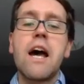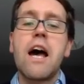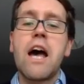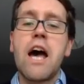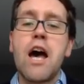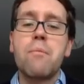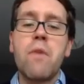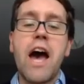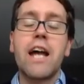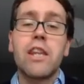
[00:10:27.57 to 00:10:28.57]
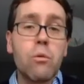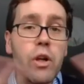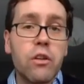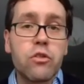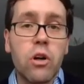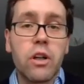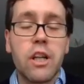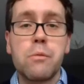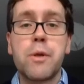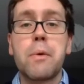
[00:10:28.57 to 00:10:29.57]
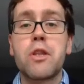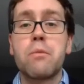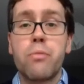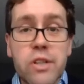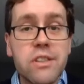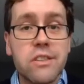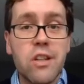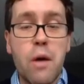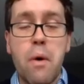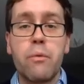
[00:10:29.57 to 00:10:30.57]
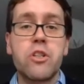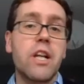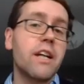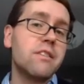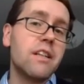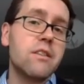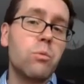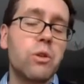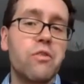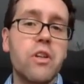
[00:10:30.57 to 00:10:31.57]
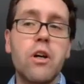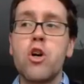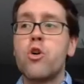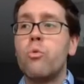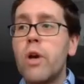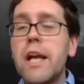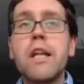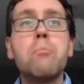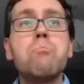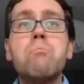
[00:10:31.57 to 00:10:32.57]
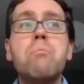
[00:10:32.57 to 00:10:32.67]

And then we'll talk a little bit about the prisoner's dilemma, which, like I said, is one of the really